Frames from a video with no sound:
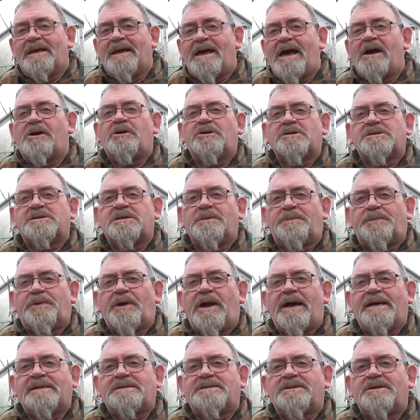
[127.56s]
I got a
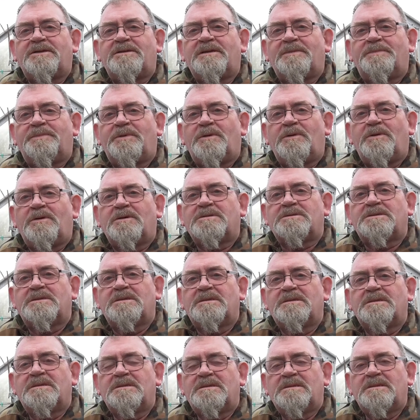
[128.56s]
surprise through the post.
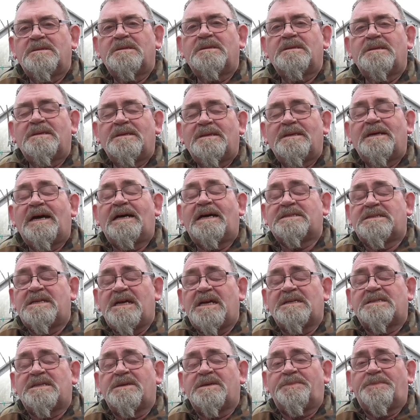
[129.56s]
I
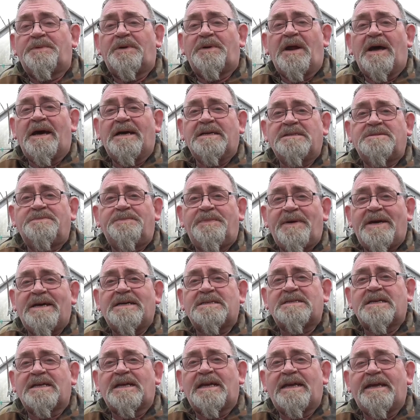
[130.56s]
say surprise,
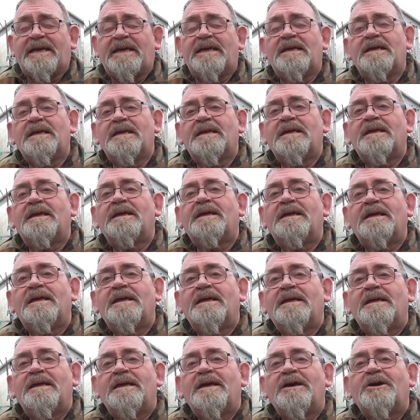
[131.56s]
basically
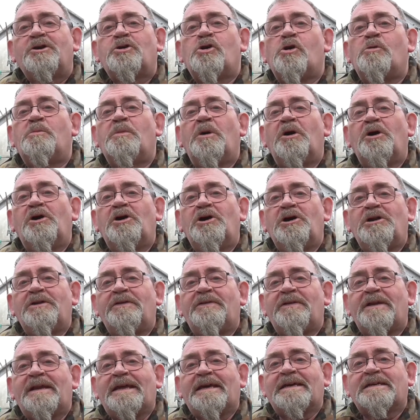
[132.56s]
come
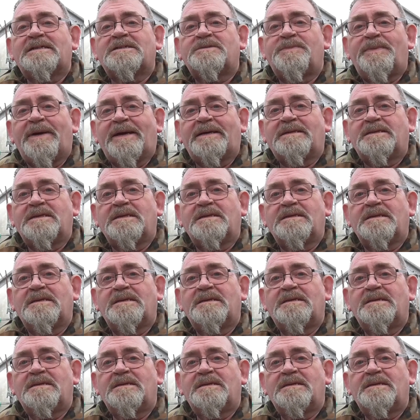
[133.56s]
earlier than I expected.